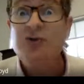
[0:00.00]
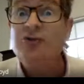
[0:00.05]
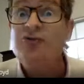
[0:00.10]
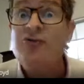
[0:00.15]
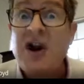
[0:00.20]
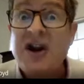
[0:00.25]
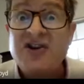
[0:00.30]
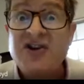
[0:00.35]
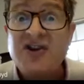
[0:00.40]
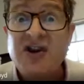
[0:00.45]

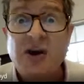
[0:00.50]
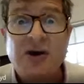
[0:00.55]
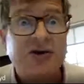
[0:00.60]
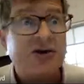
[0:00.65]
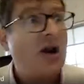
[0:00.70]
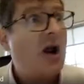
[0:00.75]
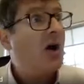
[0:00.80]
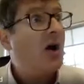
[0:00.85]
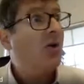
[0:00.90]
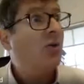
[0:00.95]
ratios.
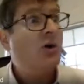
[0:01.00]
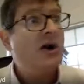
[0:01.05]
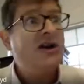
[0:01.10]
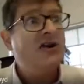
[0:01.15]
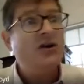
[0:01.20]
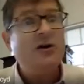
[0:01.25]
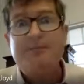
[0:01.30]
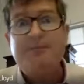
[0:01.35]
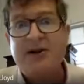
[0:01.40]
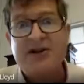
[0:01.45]
We
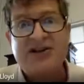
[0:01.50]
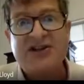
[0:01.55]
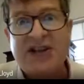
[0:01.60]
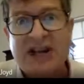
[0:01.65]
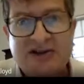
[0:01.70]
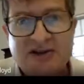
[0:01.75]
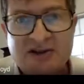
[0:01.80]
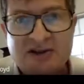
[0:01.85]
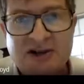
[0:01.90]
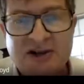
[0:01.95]
do
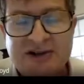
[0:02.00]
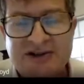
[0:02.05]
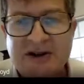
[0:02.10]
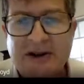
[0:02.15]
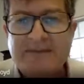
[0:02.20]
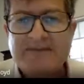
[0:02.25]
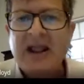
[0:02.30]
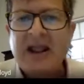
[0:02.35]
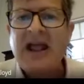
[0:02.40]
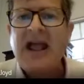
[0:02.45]
percentages.
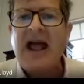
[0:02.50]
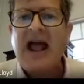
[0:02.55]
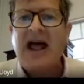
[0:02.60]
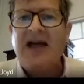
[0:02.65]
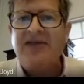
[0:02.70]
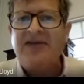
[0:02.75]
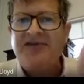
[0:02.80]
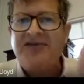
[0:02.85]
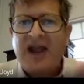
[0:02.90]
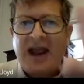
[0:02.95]

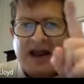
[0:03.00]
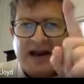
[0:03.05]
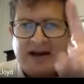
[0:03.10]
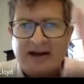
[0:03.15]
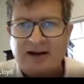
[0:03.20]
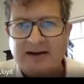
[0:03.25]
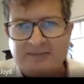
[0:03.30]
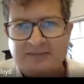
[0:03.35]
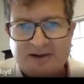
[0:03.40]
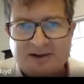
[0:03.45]
And then
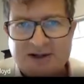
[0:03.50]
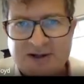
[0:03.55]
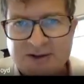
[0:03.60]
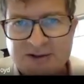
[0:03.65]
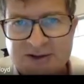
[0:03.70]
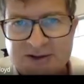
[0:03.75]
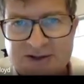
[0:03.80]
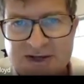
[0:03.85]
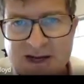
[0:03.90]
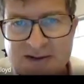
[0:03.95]

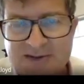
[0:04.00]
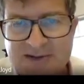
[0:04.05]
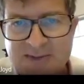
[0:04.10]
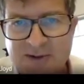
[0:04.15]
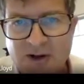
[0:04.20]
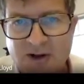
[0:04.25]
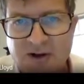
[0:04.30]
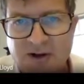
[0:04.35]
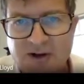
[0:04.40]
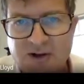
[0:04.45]
Matilda taps me
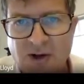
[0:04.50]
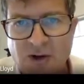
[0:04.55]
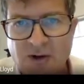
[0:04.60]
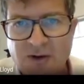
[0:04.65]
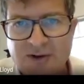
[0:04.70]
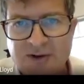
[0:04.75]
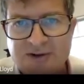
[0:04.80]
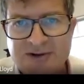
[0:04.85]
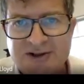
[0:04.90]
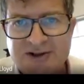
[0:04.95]
on the shoulder
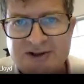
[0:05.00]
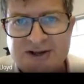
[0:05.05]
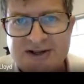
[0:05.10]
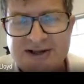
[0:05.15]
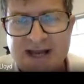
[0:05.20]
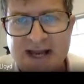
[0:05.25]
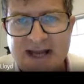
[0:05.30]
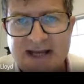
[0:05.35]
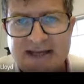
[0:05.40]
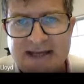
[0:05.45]
and she says,
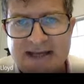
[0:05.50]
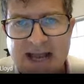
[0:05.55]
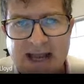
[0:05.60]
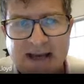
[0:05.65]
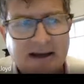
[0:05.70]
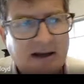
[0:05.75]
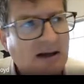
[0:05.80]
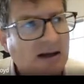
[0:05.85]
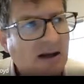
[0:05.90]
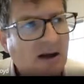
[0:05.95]
hey, Dad,
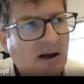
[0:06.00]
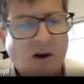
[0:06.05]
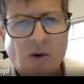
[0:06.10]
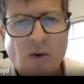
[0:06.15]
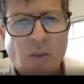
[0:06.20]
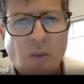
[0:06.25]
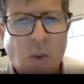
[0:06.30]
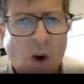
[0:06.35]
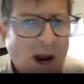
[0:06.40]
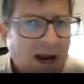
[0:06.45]

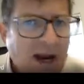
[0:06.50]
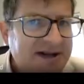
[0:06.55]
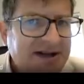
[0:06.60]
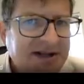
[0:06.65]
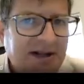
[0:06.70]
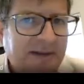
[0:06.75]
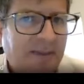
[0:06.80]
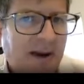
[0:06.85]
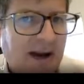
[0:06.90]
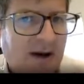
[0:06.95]
why did
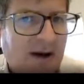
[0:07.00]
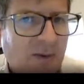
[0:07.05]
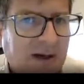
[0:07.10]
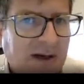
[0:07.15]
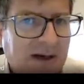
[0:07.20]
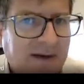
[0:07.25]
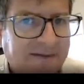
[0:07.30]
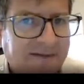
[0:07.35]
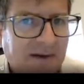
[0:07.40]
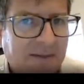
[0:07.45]
the
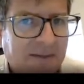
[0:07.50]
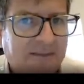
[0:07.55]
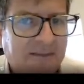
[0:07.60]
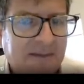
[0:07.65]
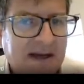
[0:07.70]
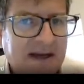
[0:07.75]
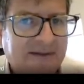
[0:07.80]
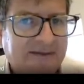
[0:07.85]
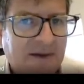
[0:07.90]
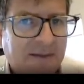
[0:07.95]
penguin
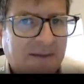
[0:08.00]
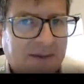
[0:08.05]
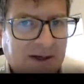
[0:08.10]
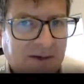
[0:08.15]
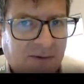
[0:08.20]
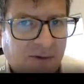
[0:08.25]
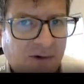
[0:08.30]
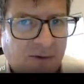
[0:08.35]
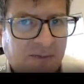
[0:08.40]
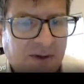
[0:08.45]
leave the big
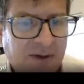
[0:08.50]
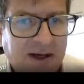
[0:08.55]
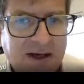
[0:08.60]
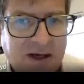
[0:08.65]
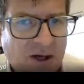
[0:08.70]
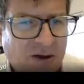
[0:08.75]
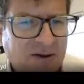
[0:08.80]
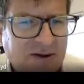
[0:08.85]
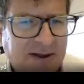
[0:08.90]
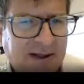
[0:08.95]
group and
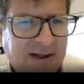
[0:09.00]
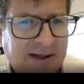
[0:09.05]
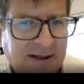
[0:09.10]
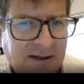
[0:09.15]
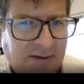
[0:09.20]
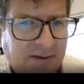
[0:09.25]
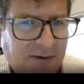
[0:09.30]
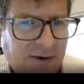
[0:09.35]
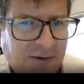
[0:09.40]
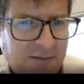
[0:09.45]
go to the
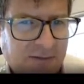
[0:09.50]
little group?